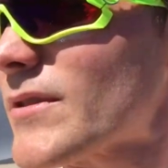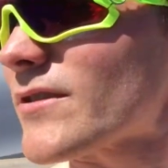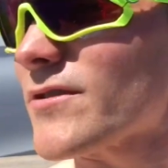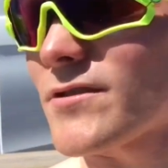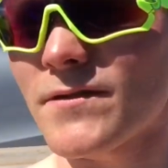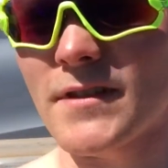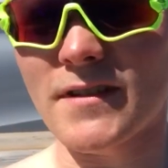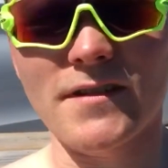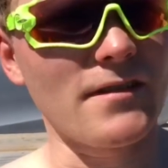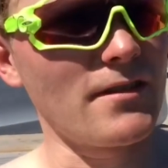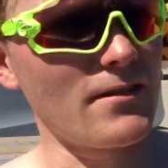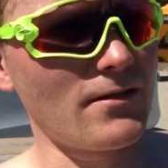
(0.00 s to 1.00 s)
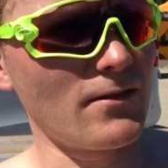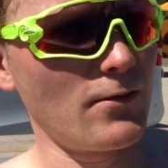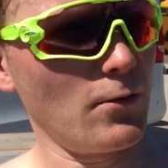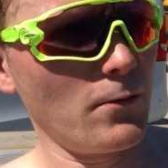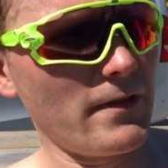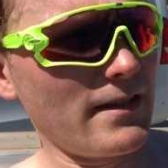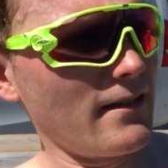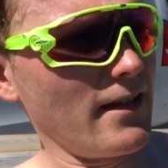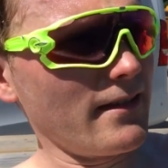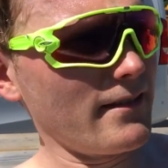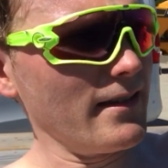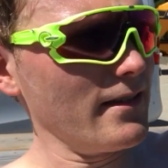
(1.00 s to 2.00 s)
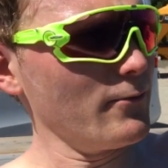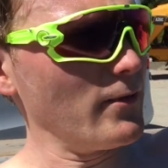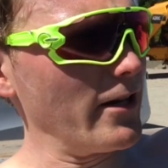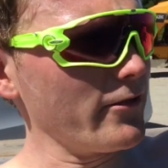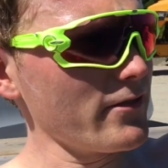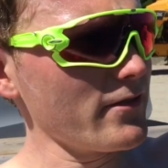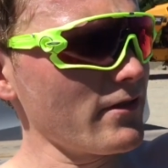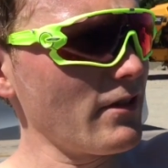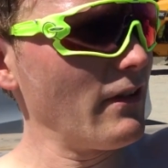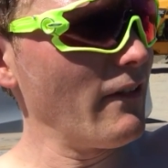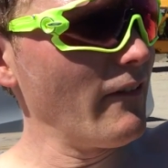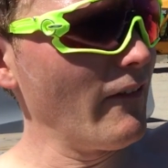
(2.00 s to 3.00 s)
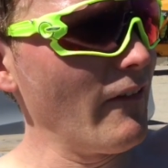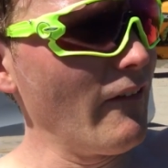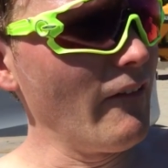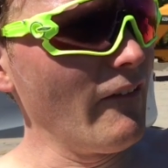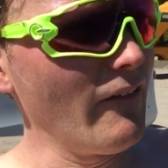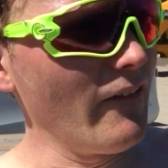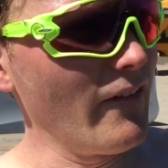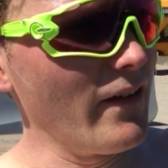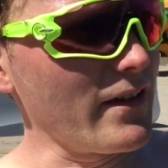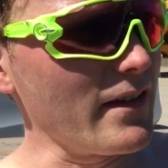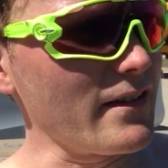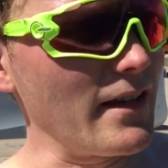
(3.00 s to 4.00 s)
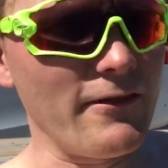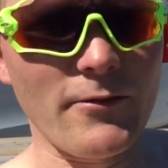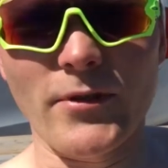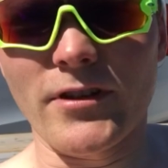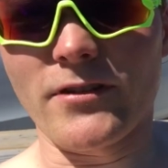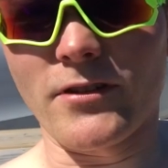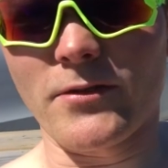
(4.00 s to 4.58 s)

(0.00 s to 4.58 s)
because of this COVID-19 virus. I guess everybody